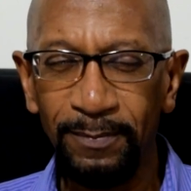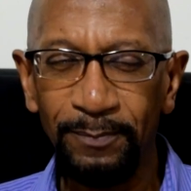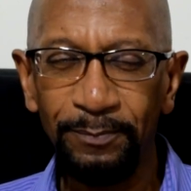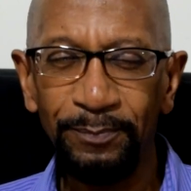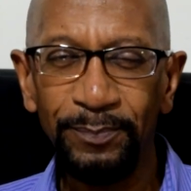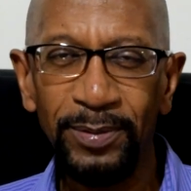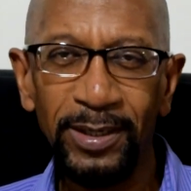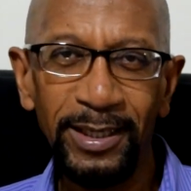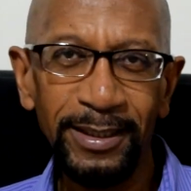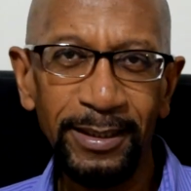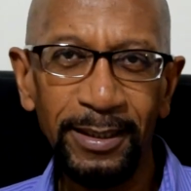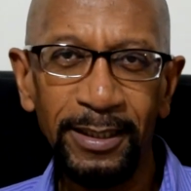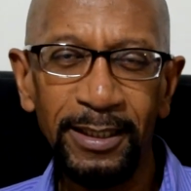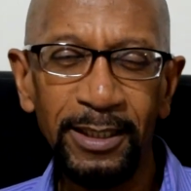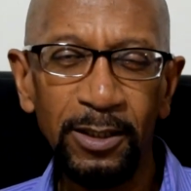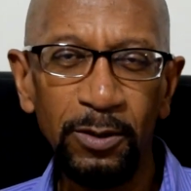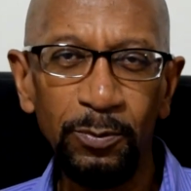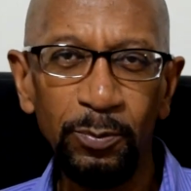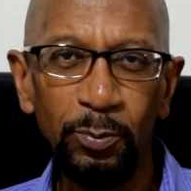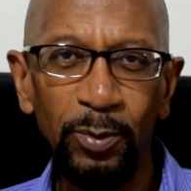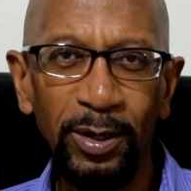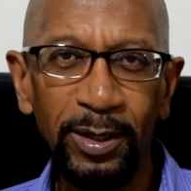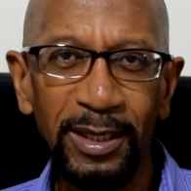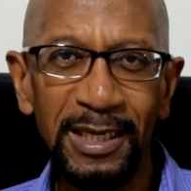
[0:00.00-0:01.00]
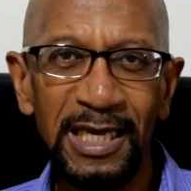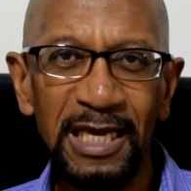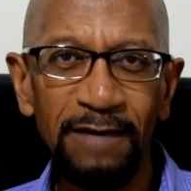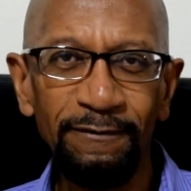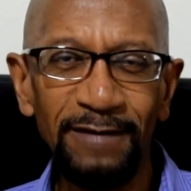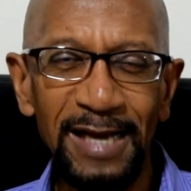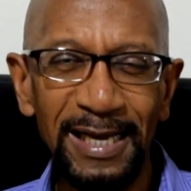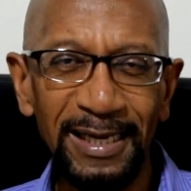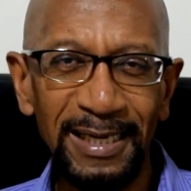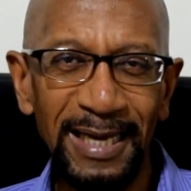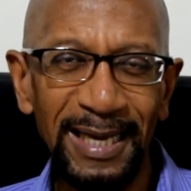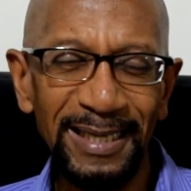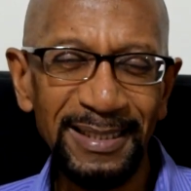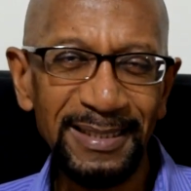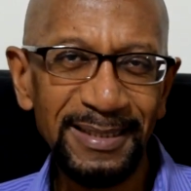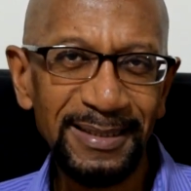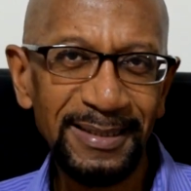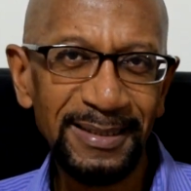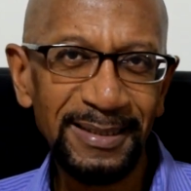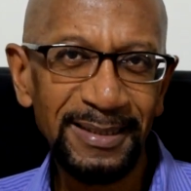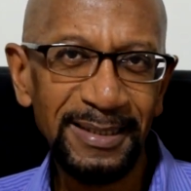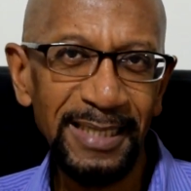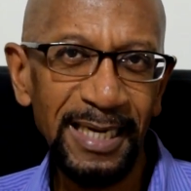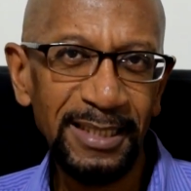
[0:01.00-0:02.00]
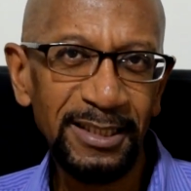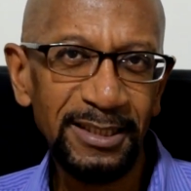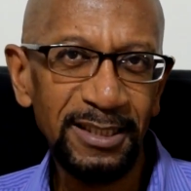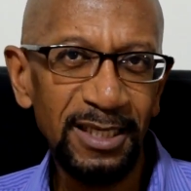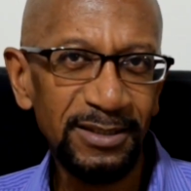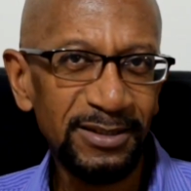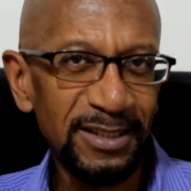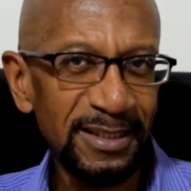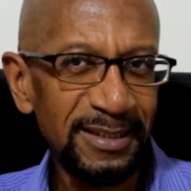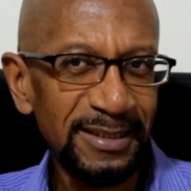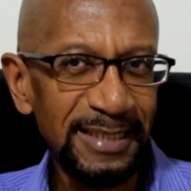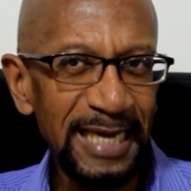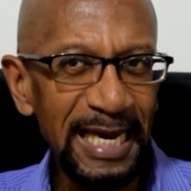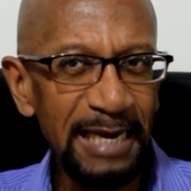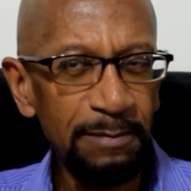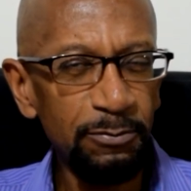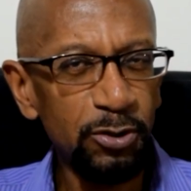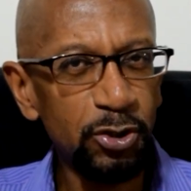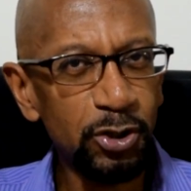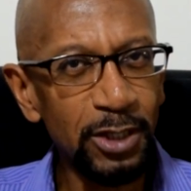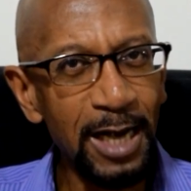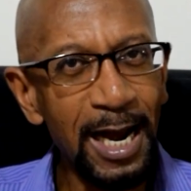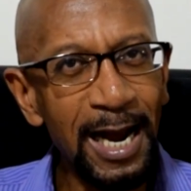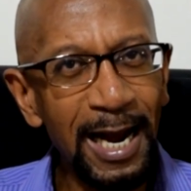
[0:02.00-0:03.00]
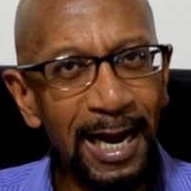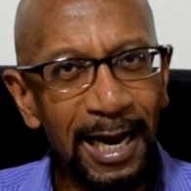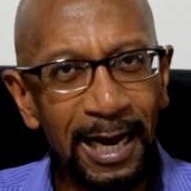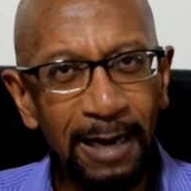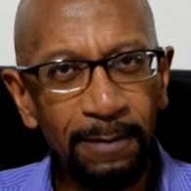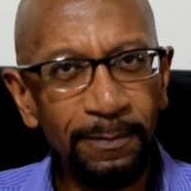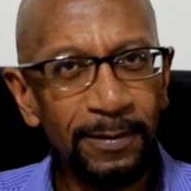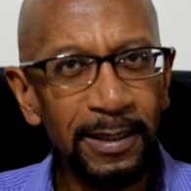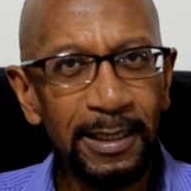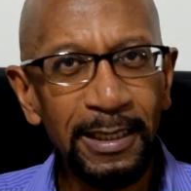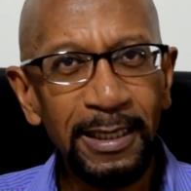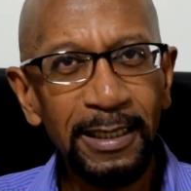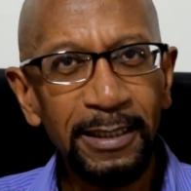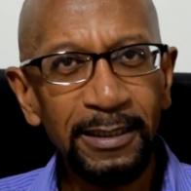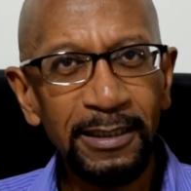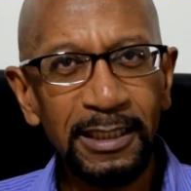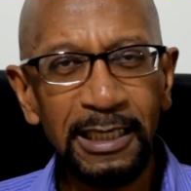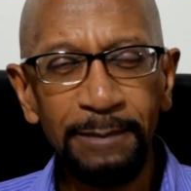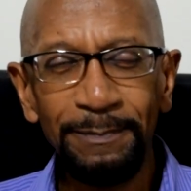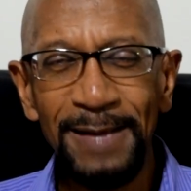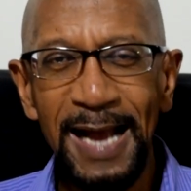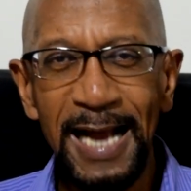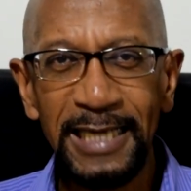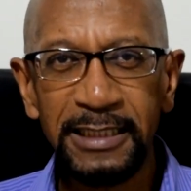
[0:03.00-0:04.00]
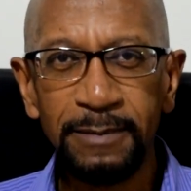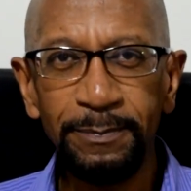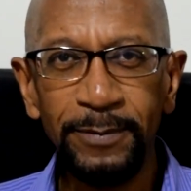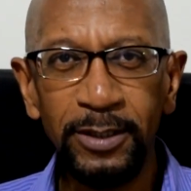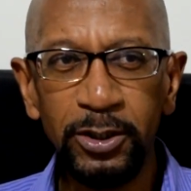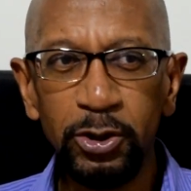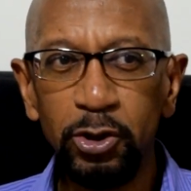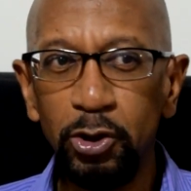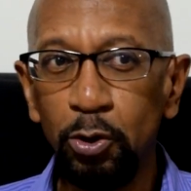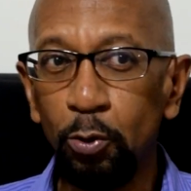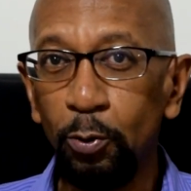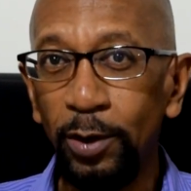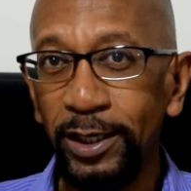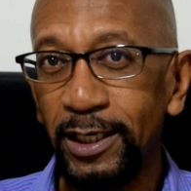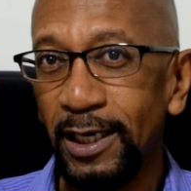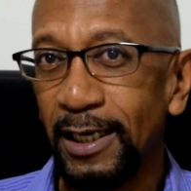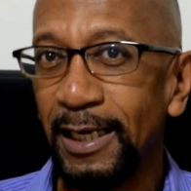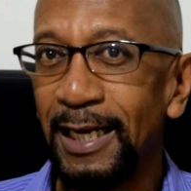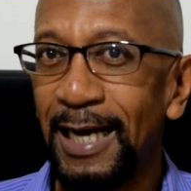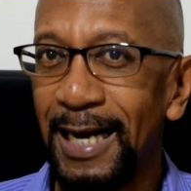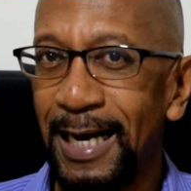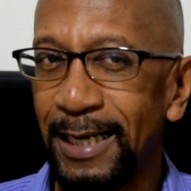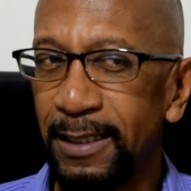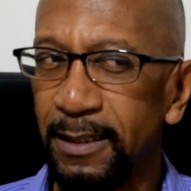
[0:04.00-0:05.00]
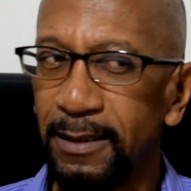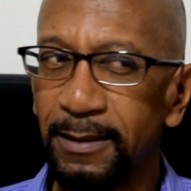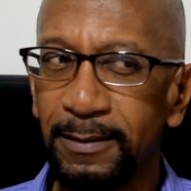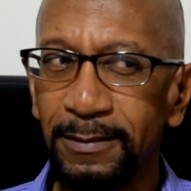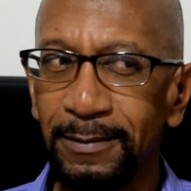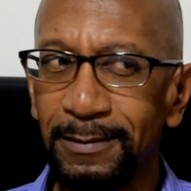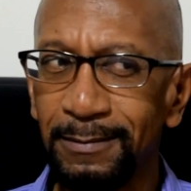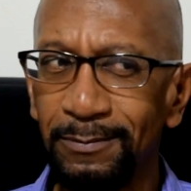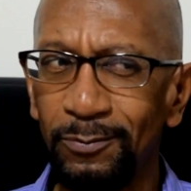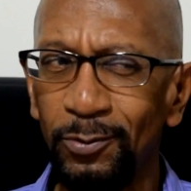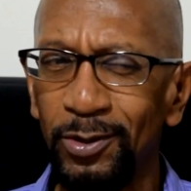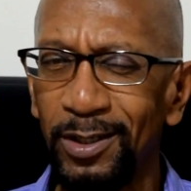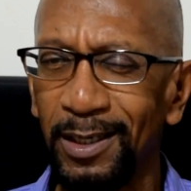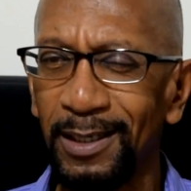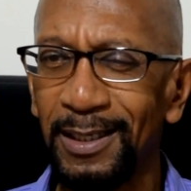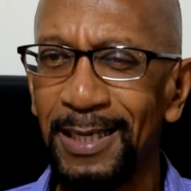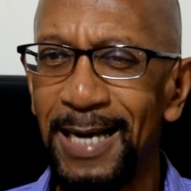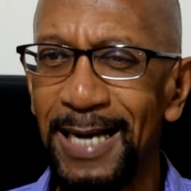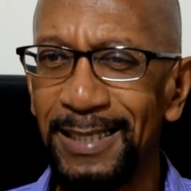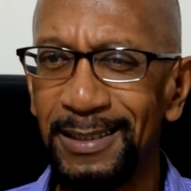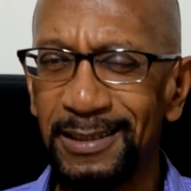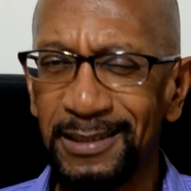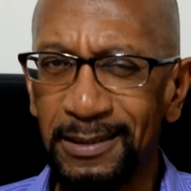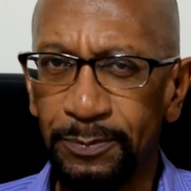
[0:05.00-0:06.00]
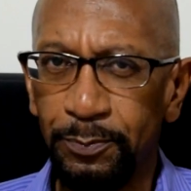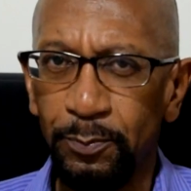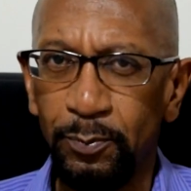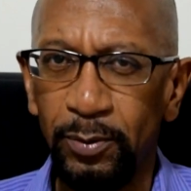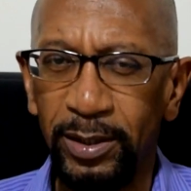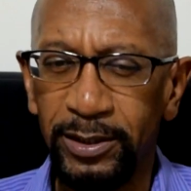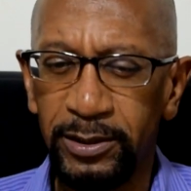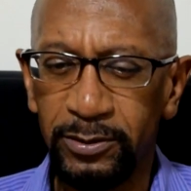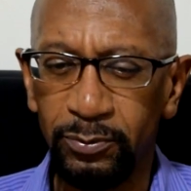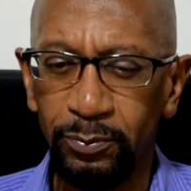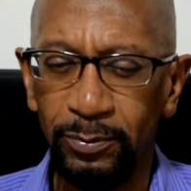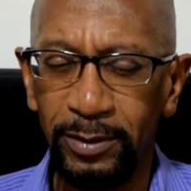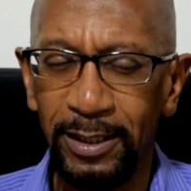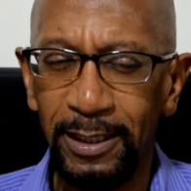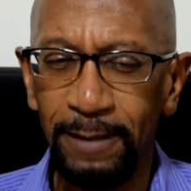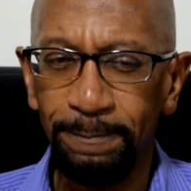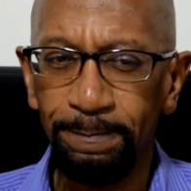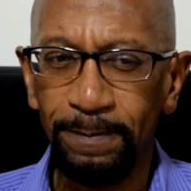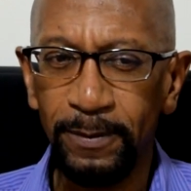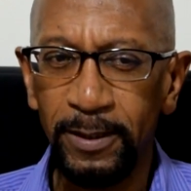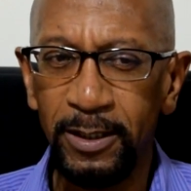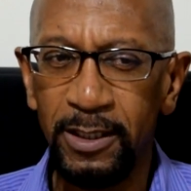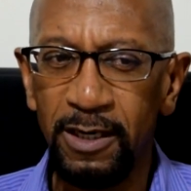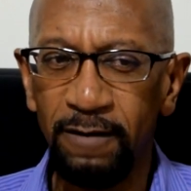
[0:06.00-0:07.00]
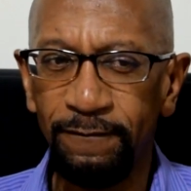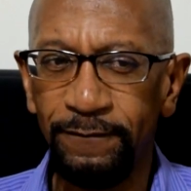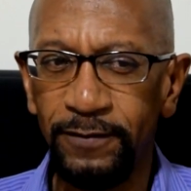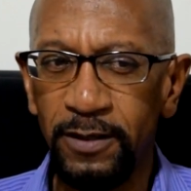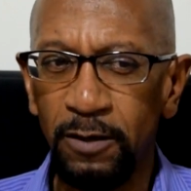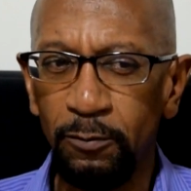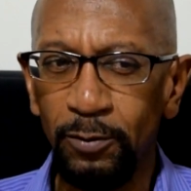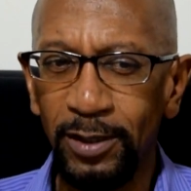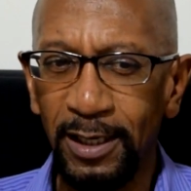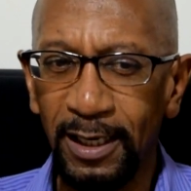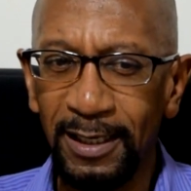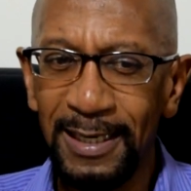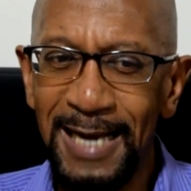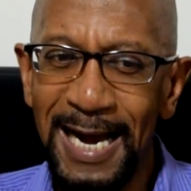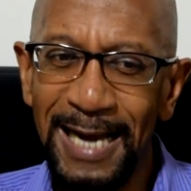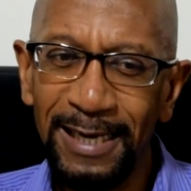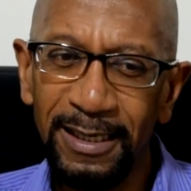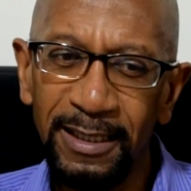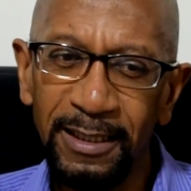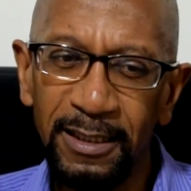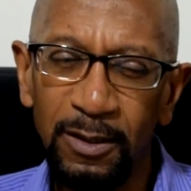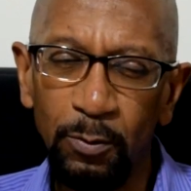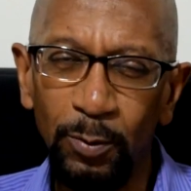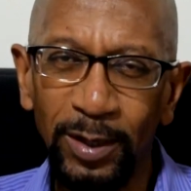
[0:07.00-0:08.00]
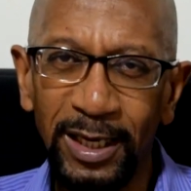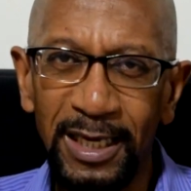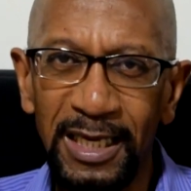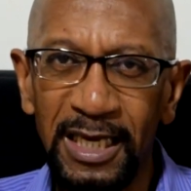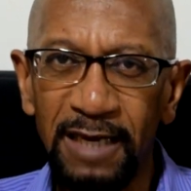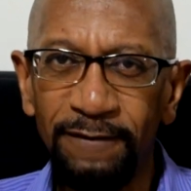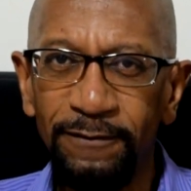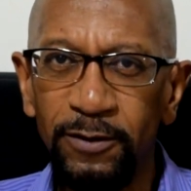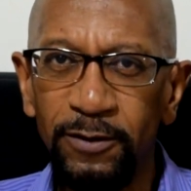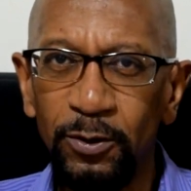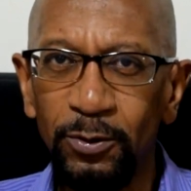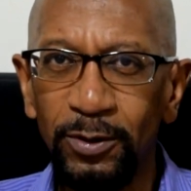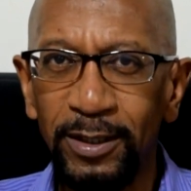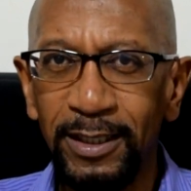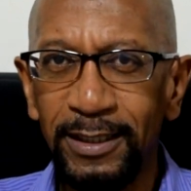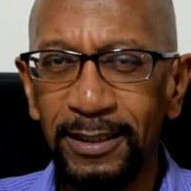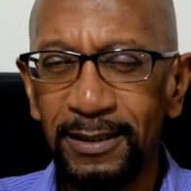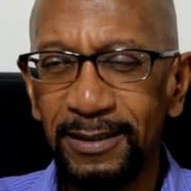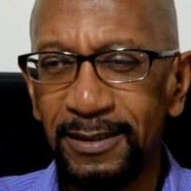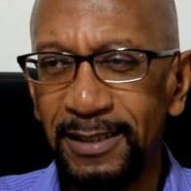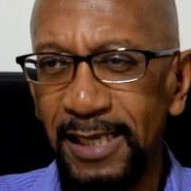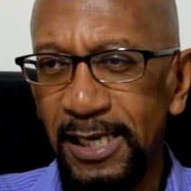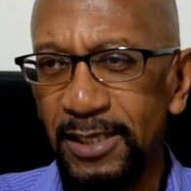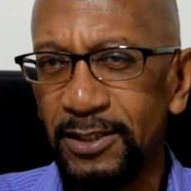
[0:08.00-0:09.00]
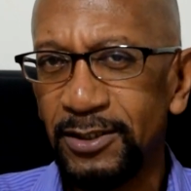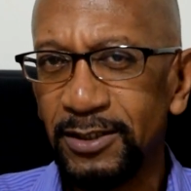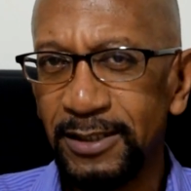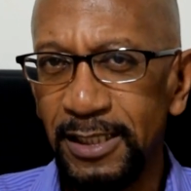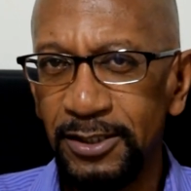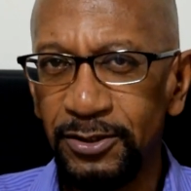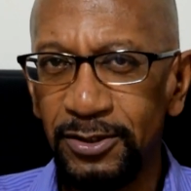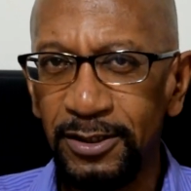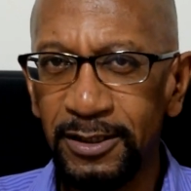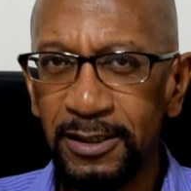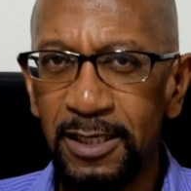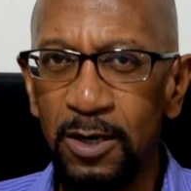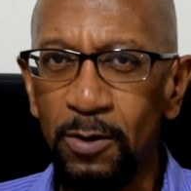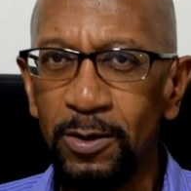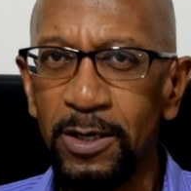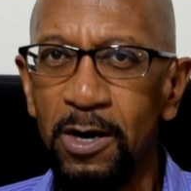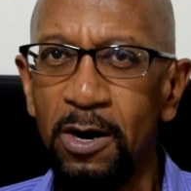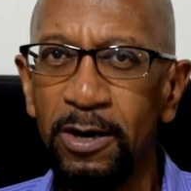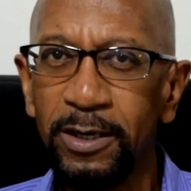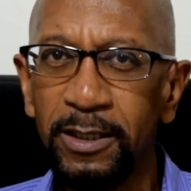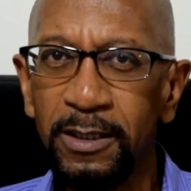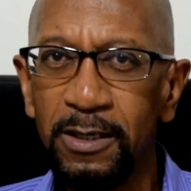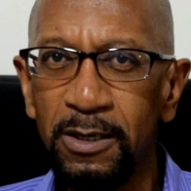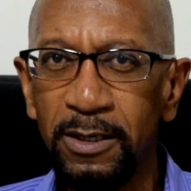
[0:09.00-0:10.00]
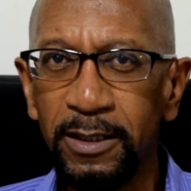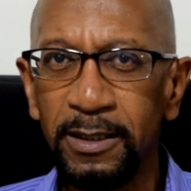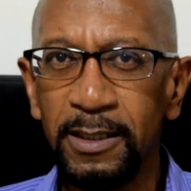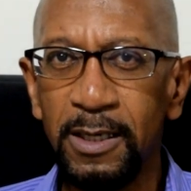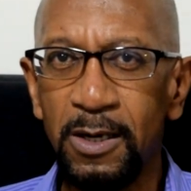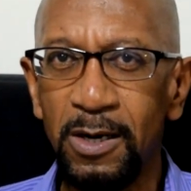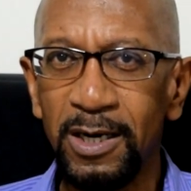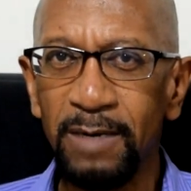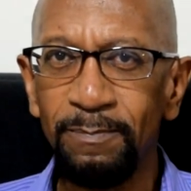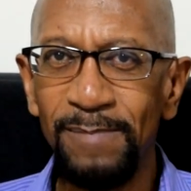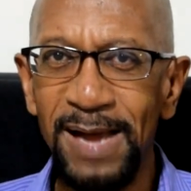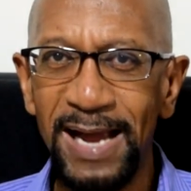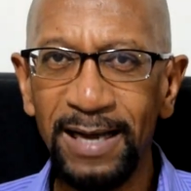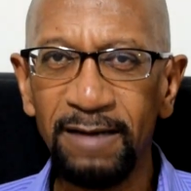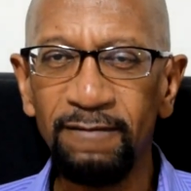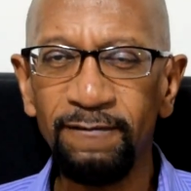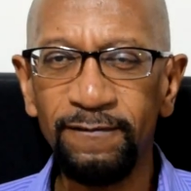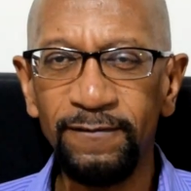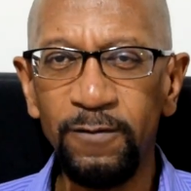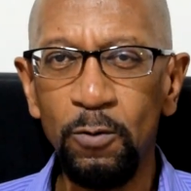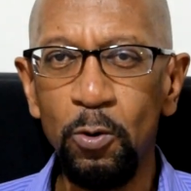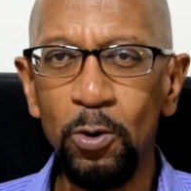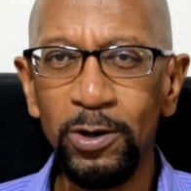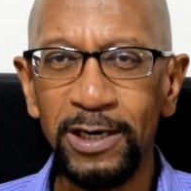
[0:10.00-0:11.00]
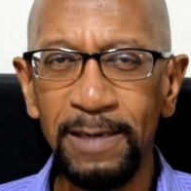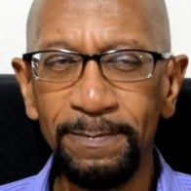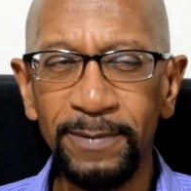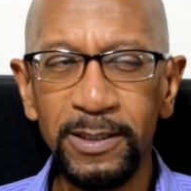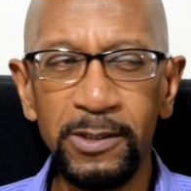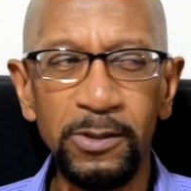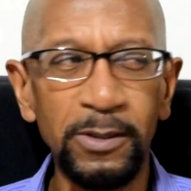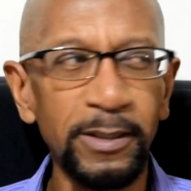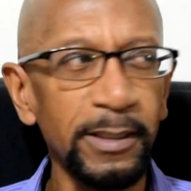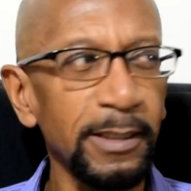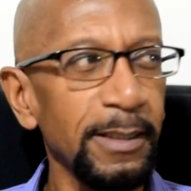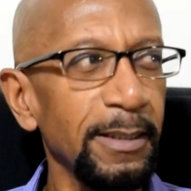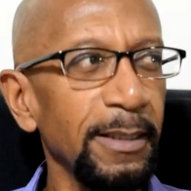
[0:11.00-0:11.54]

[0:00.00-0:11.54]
but, you know, we can give it like S6 does the same job. You keep asking me, do you read a lot? Read a lot. It's, you know, if you don't read a lot, you know, we can give you this. And she's going on and on and on, back and forth. I'm going,